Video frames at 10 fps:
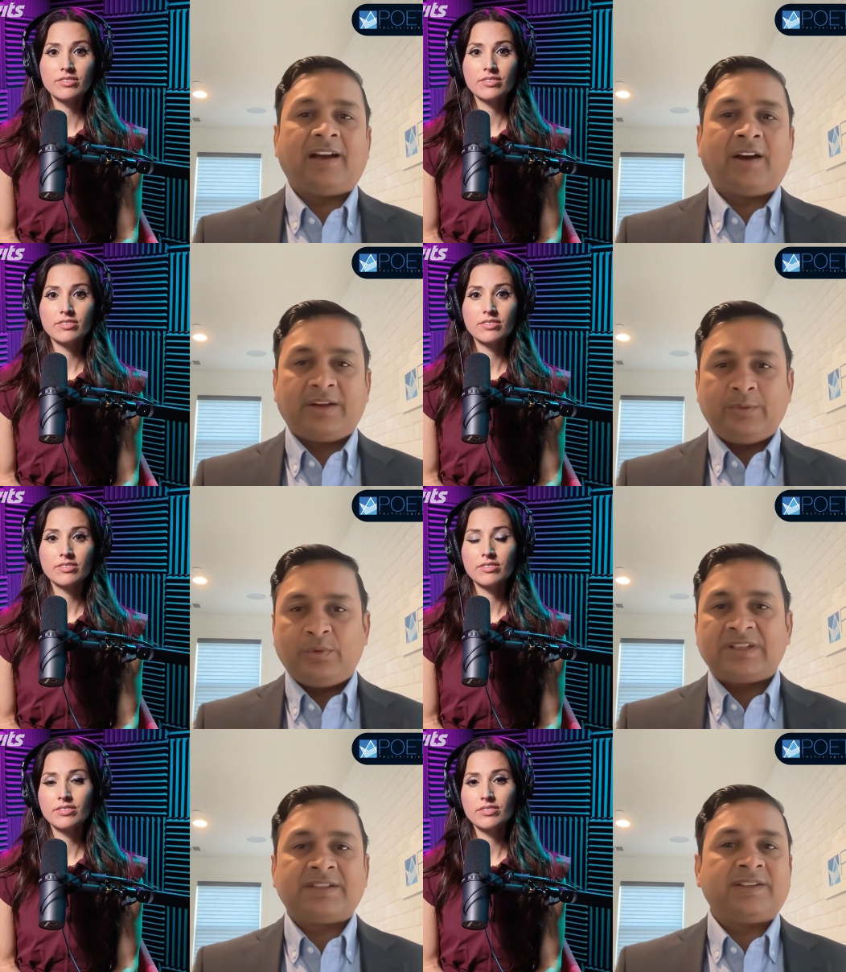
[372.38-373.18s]
Speaker 1: our
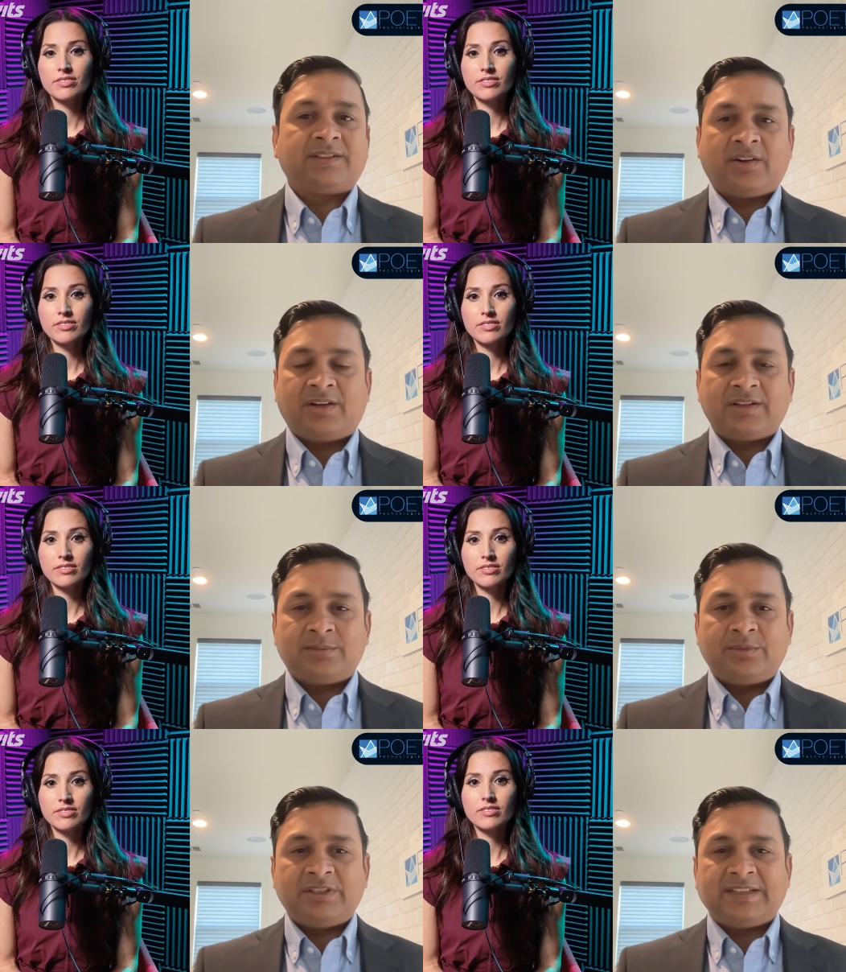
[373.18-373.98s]
investors, our
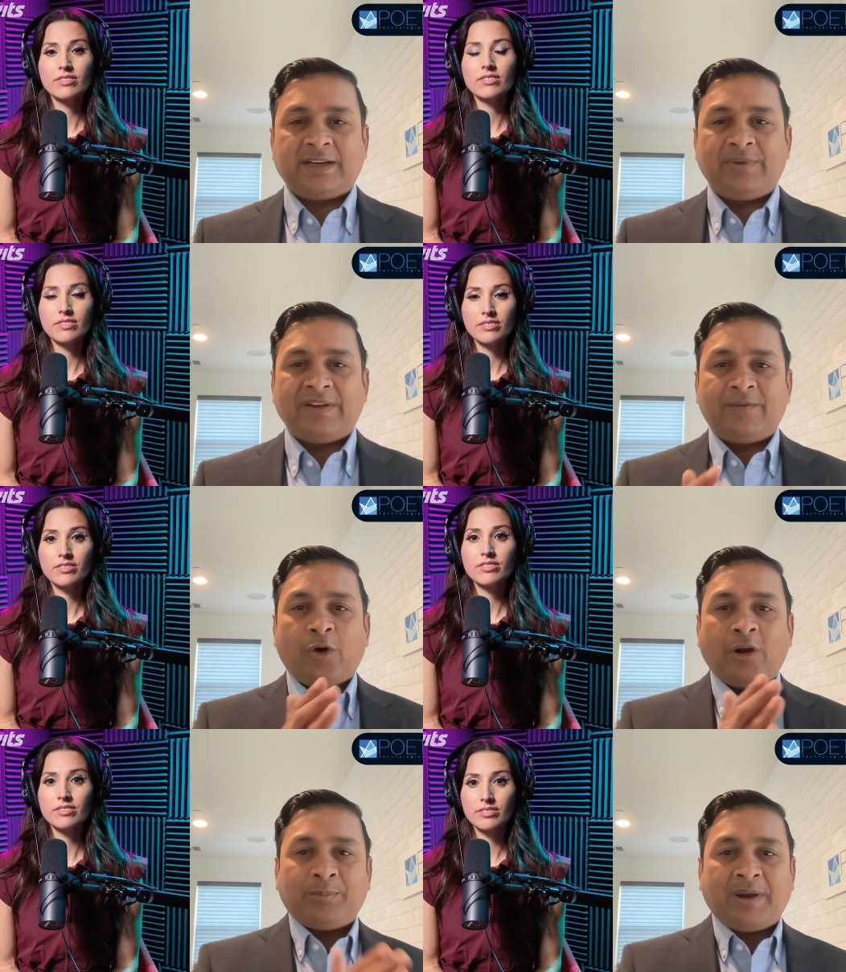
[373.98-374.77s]
customers that we have
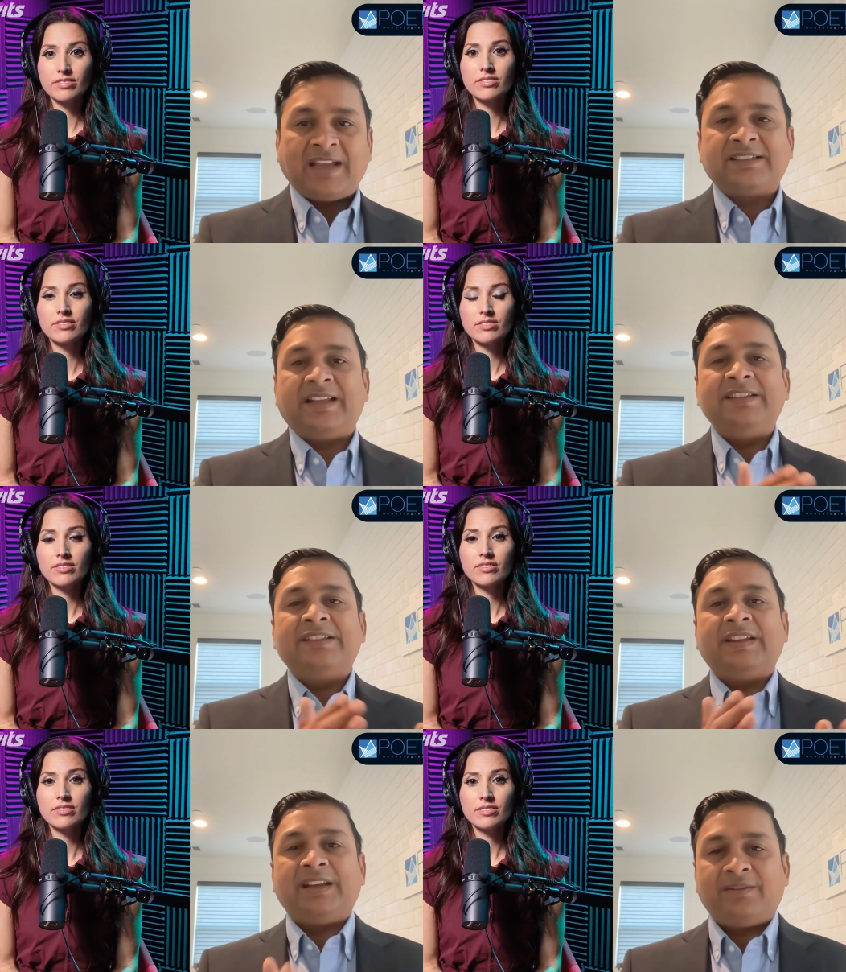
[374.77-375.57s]
gone past the
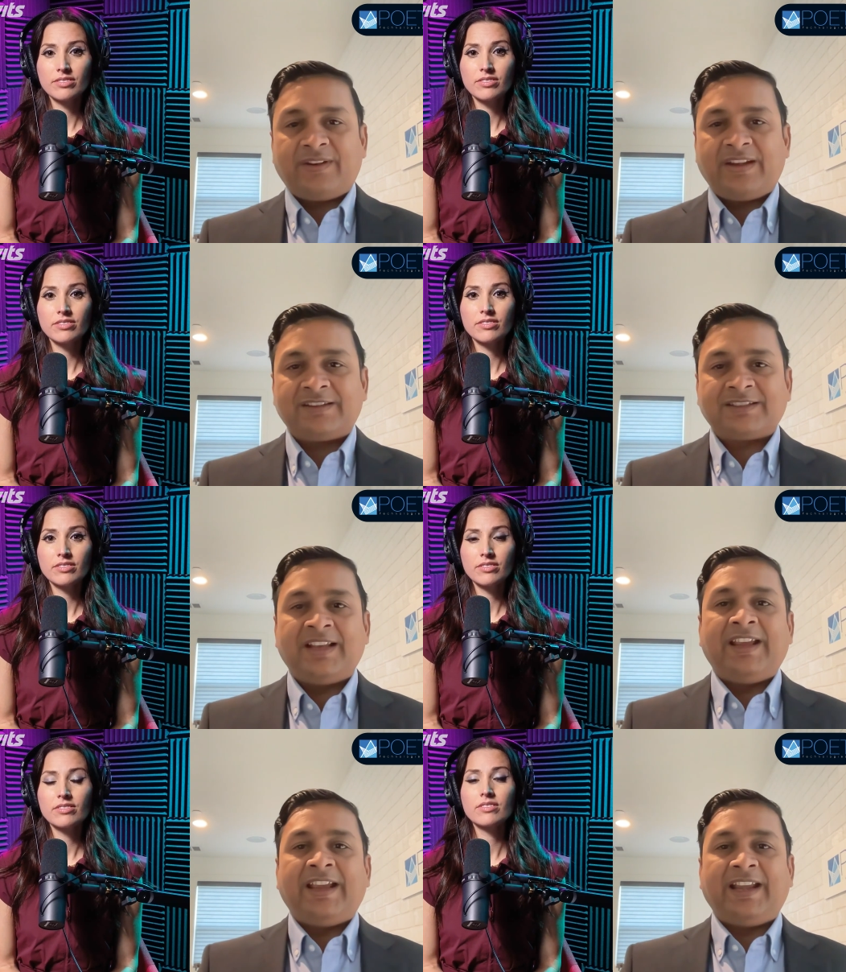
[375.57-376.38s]
engineering phase
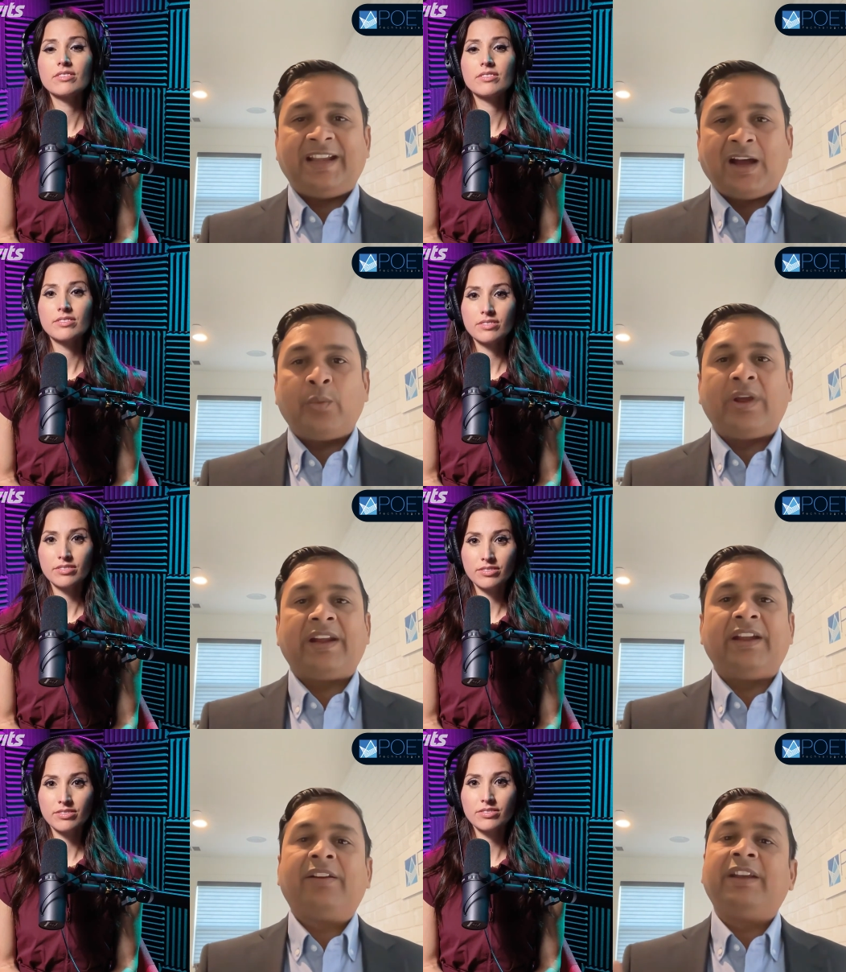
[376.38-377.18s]
and now we
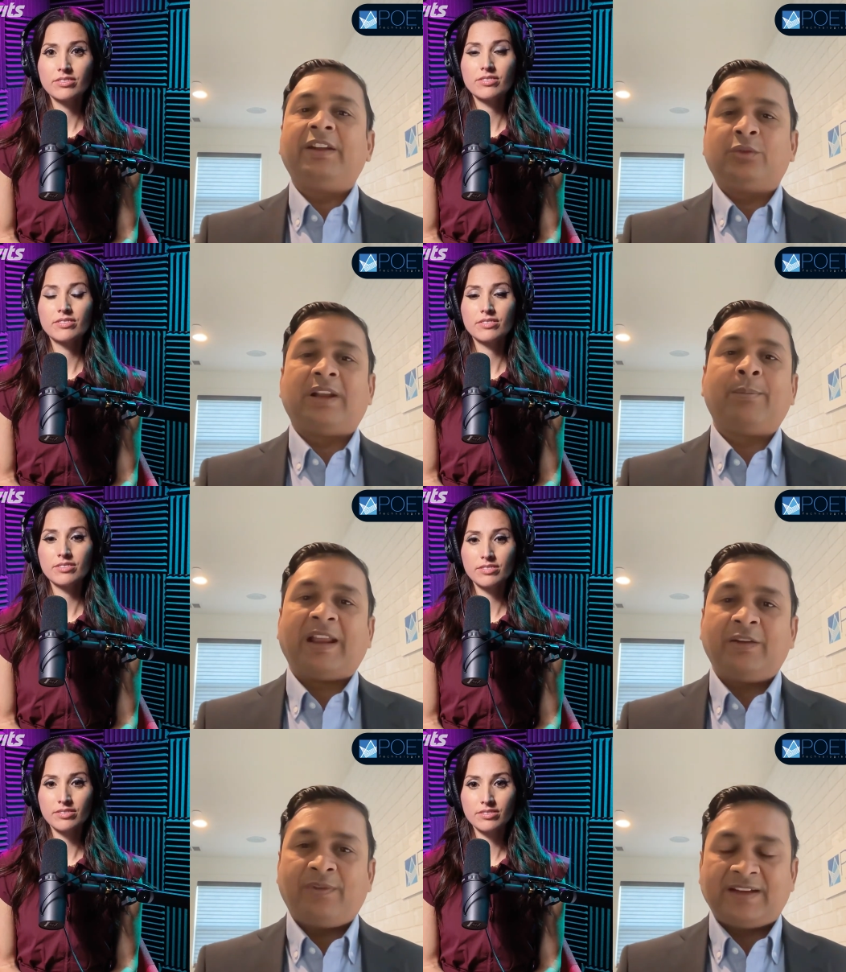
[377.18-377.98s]
are entering into that
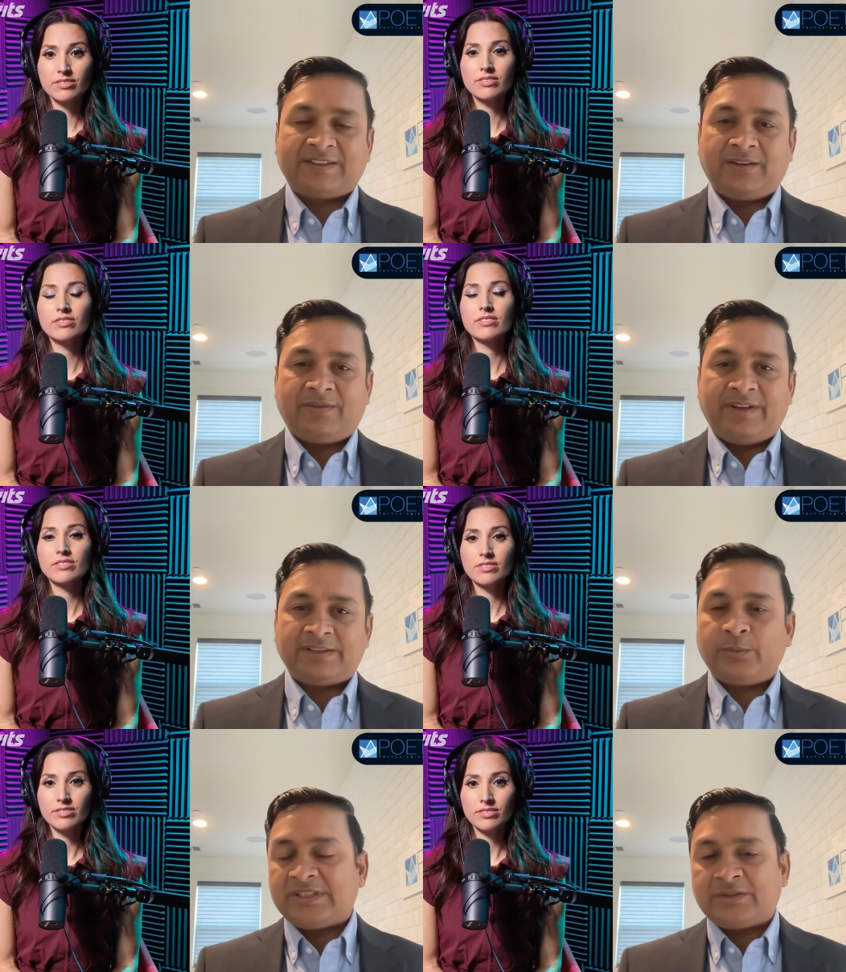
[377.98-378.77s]
manufacturing
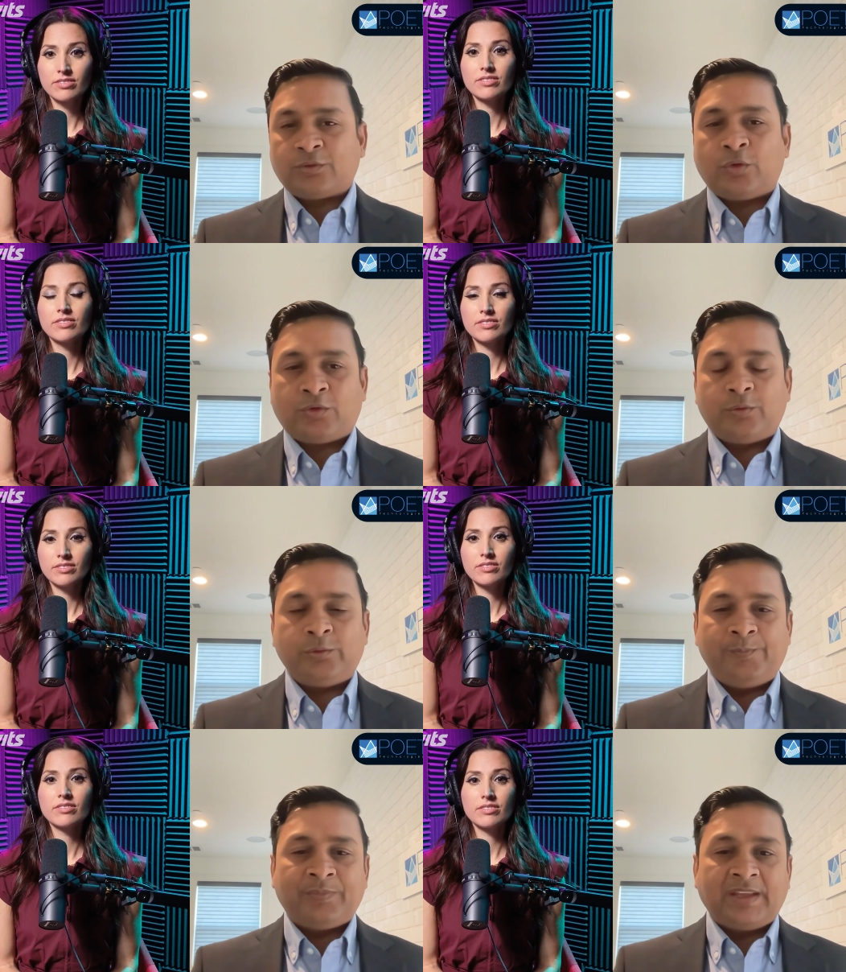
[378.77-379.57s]
phase, which is so true